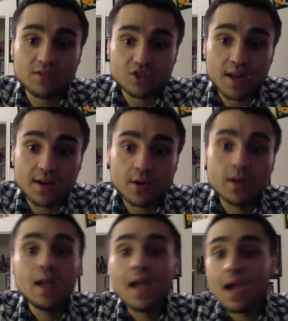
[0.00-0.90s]
Schneider
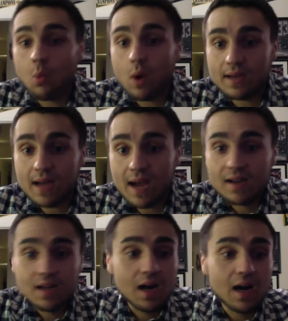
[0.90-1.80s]
and whatnot
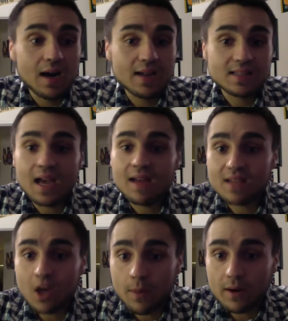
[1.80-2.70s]
to
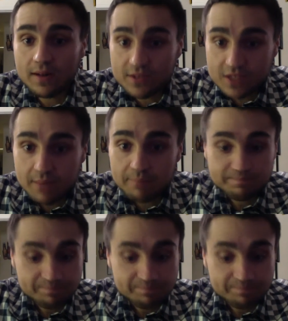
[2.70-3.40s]
help out on their team.